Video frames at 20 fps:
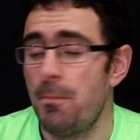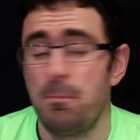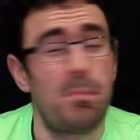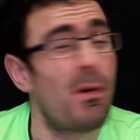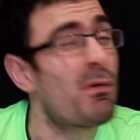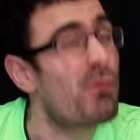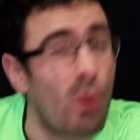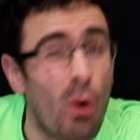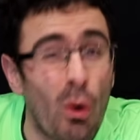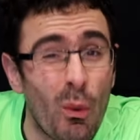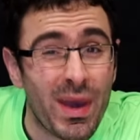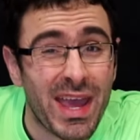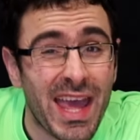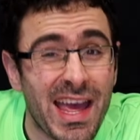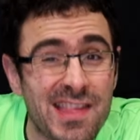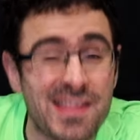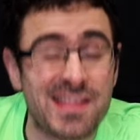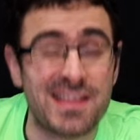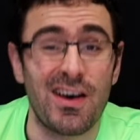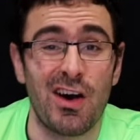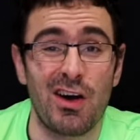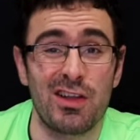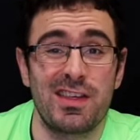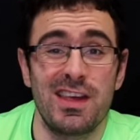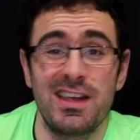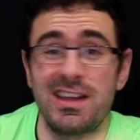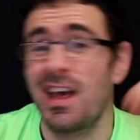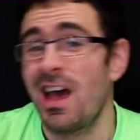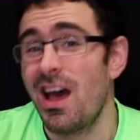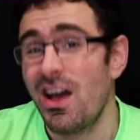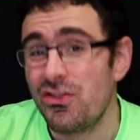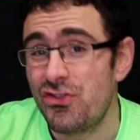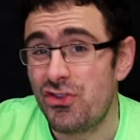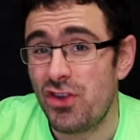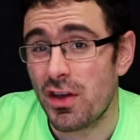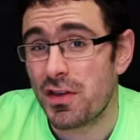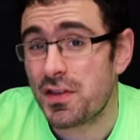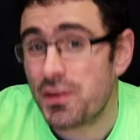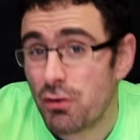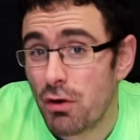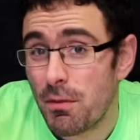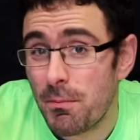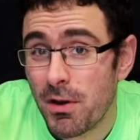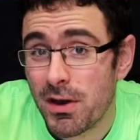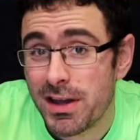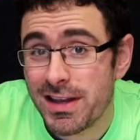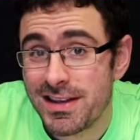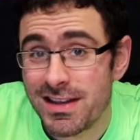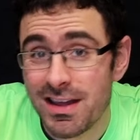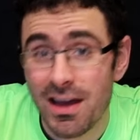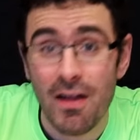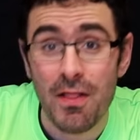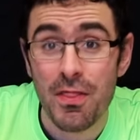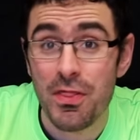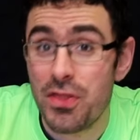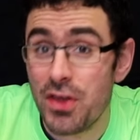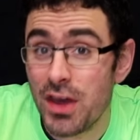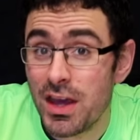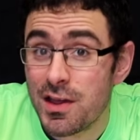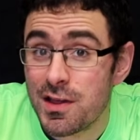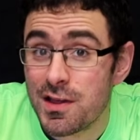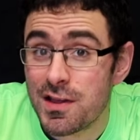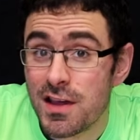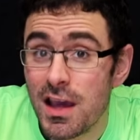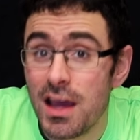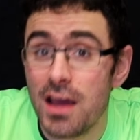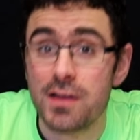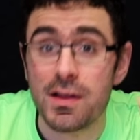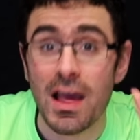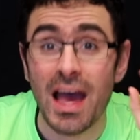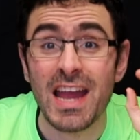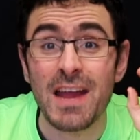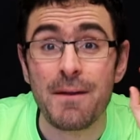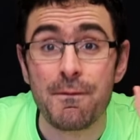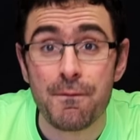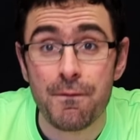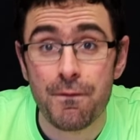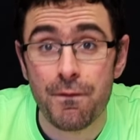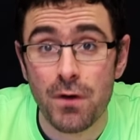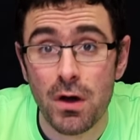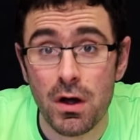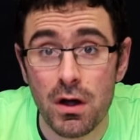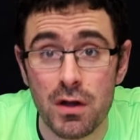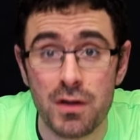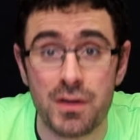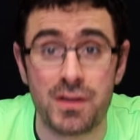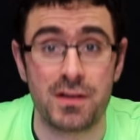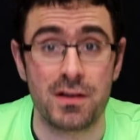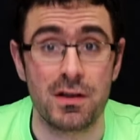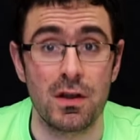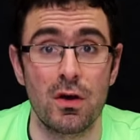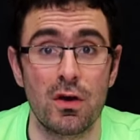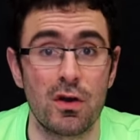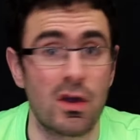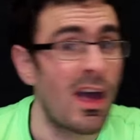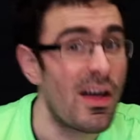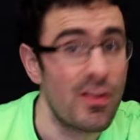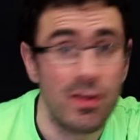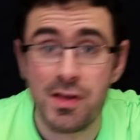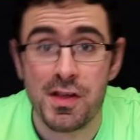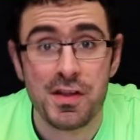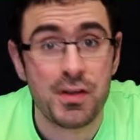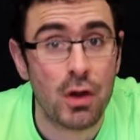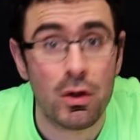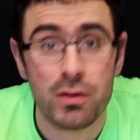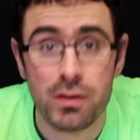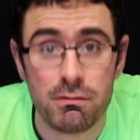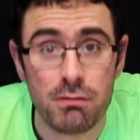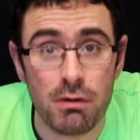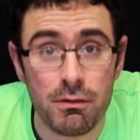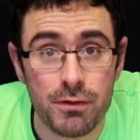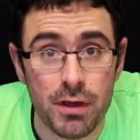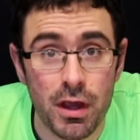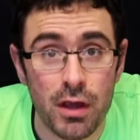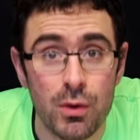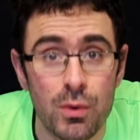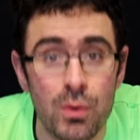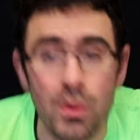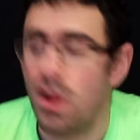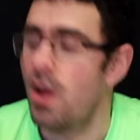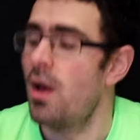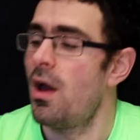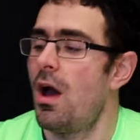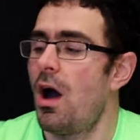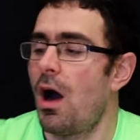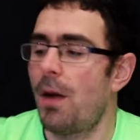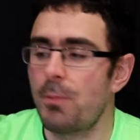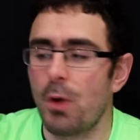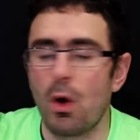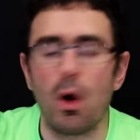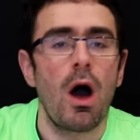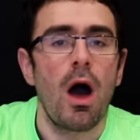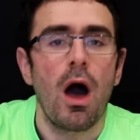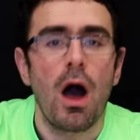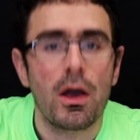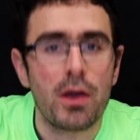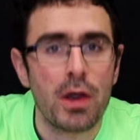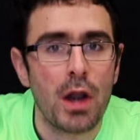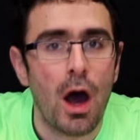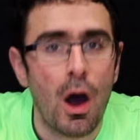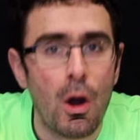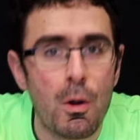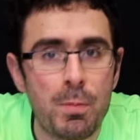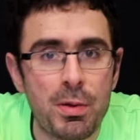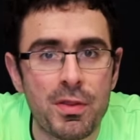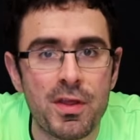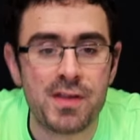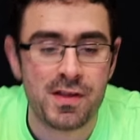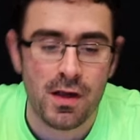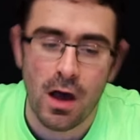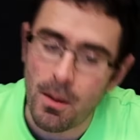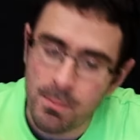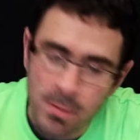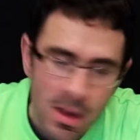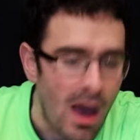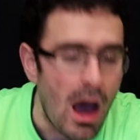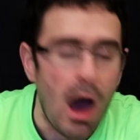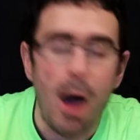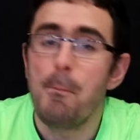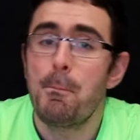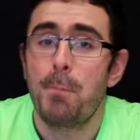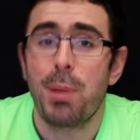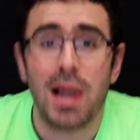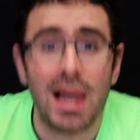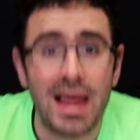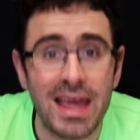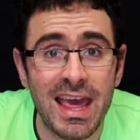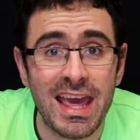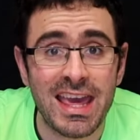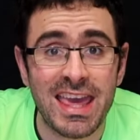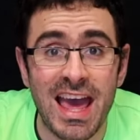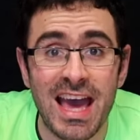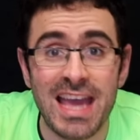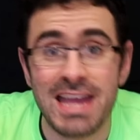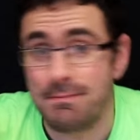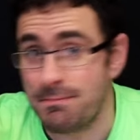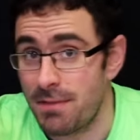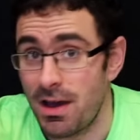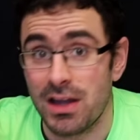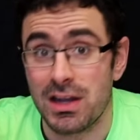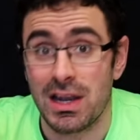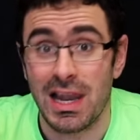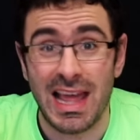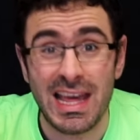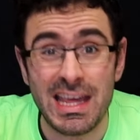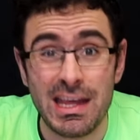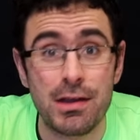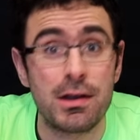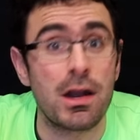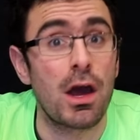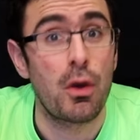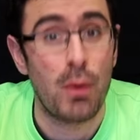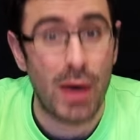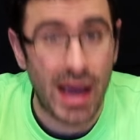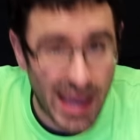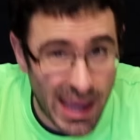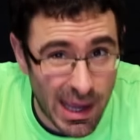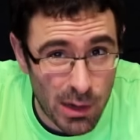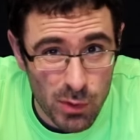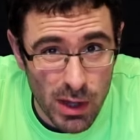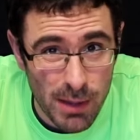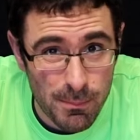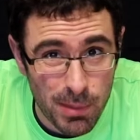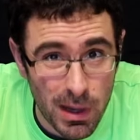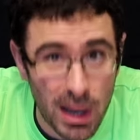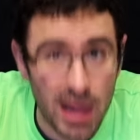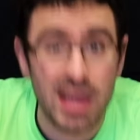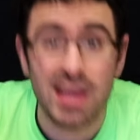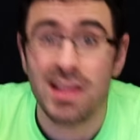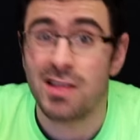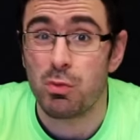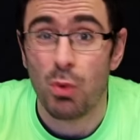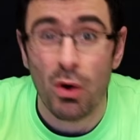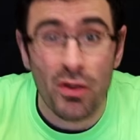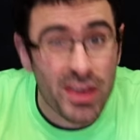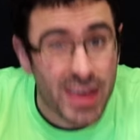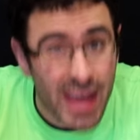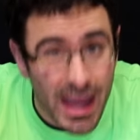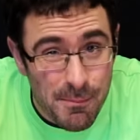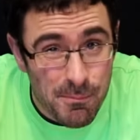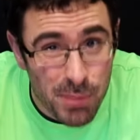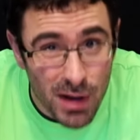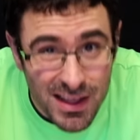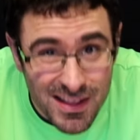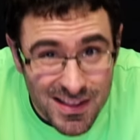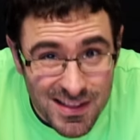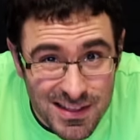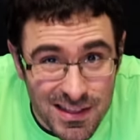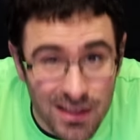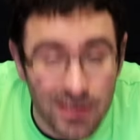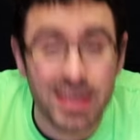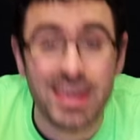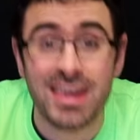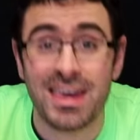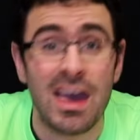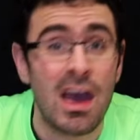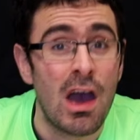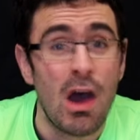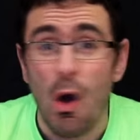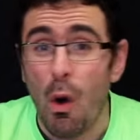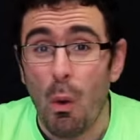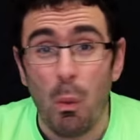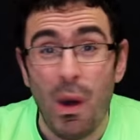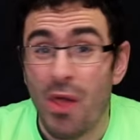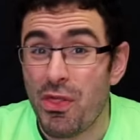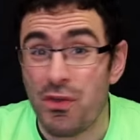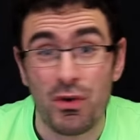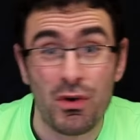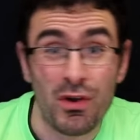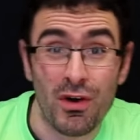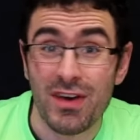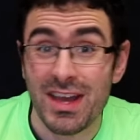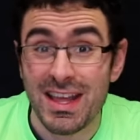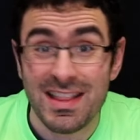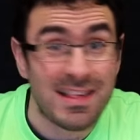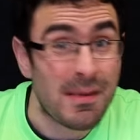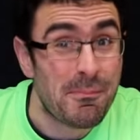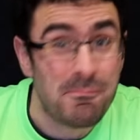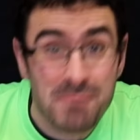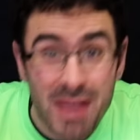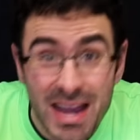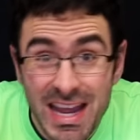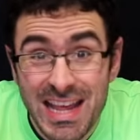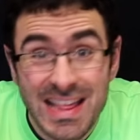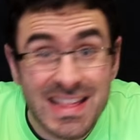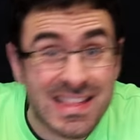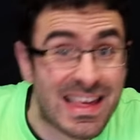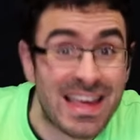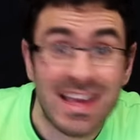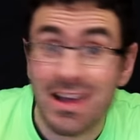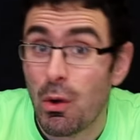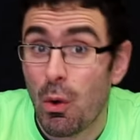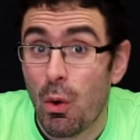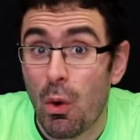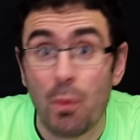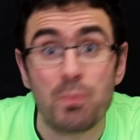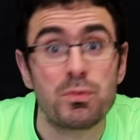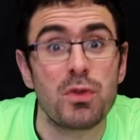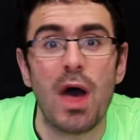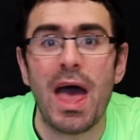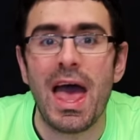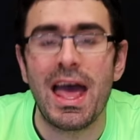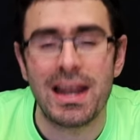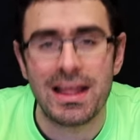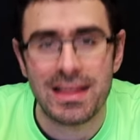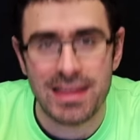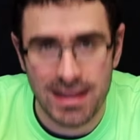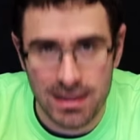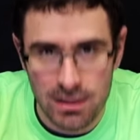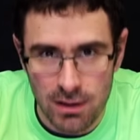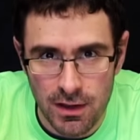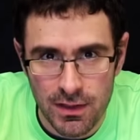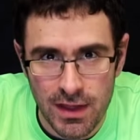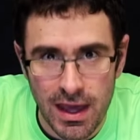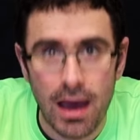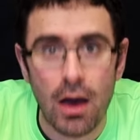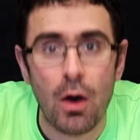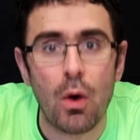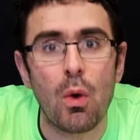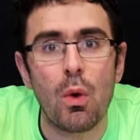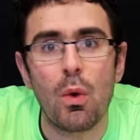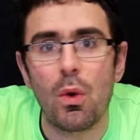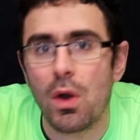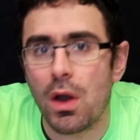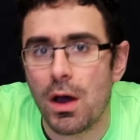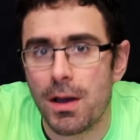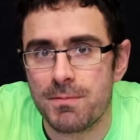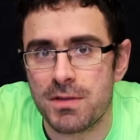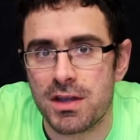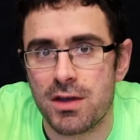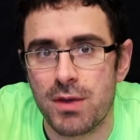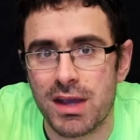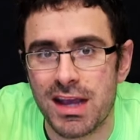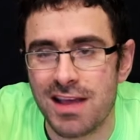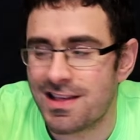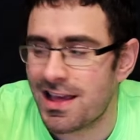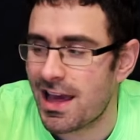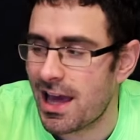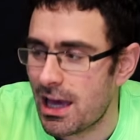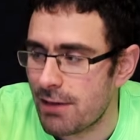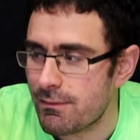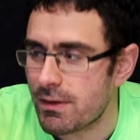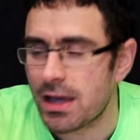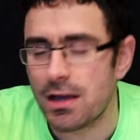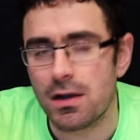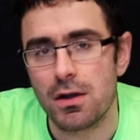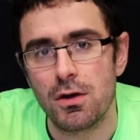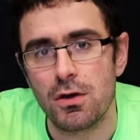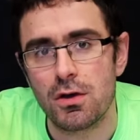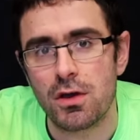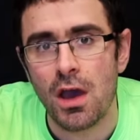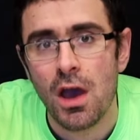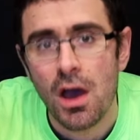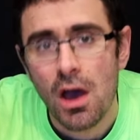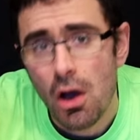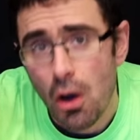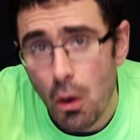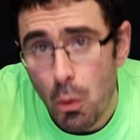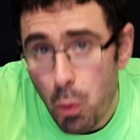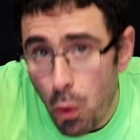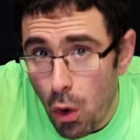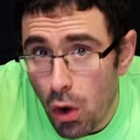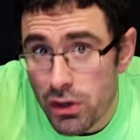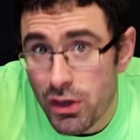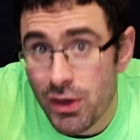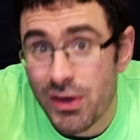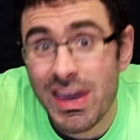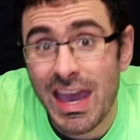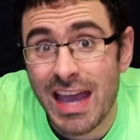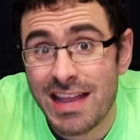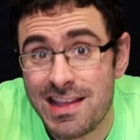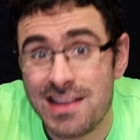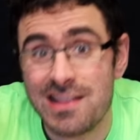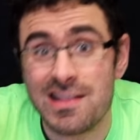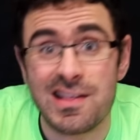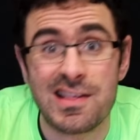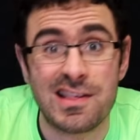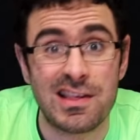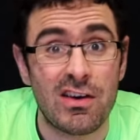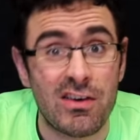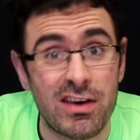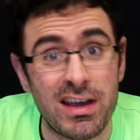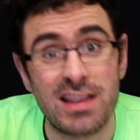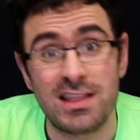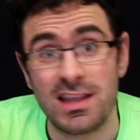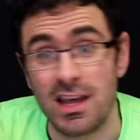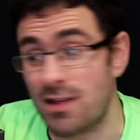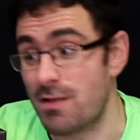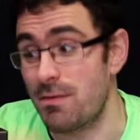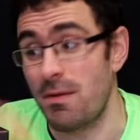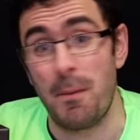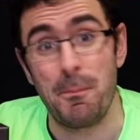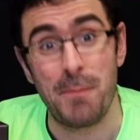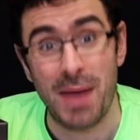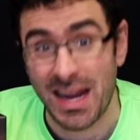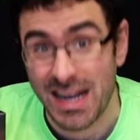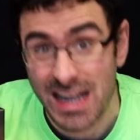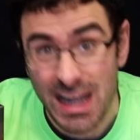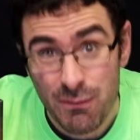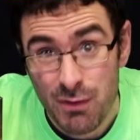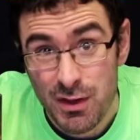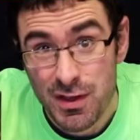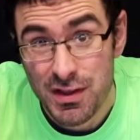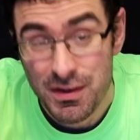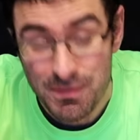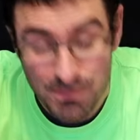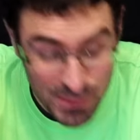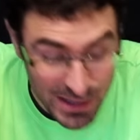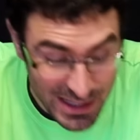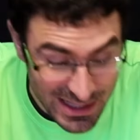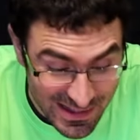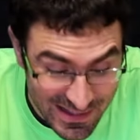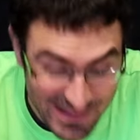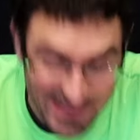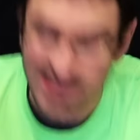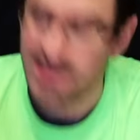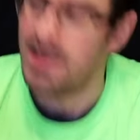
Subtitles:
Before we get started, just a reminder, this is a first look. This is not a review. I'm not going to open this up and play a game and let you know how it plays, what the gameplay is like, whether or not it's amazing or anything like that. All I'm doing is having a look at what you get inside this magnificent beast.